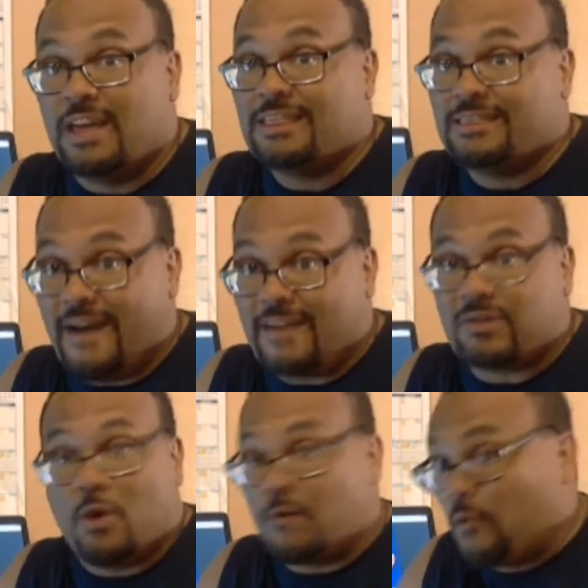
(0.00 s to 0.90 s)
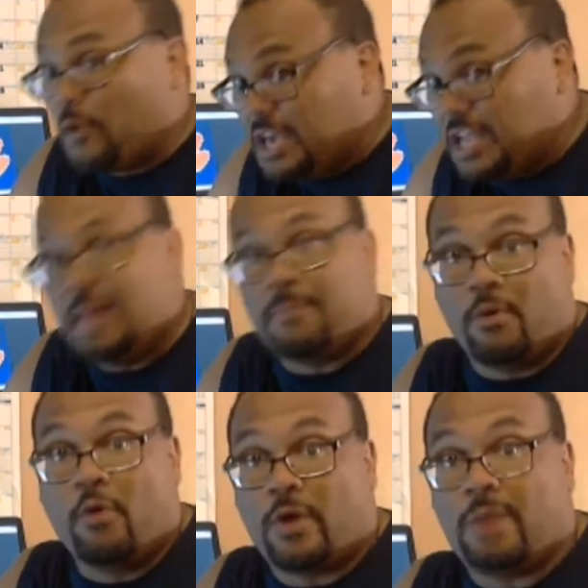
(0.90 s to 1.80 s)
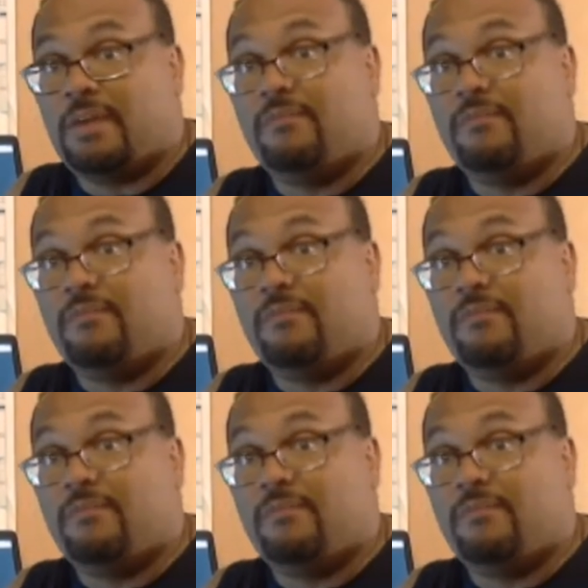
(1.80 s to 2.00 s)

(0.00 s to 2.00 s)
That's hard for any program,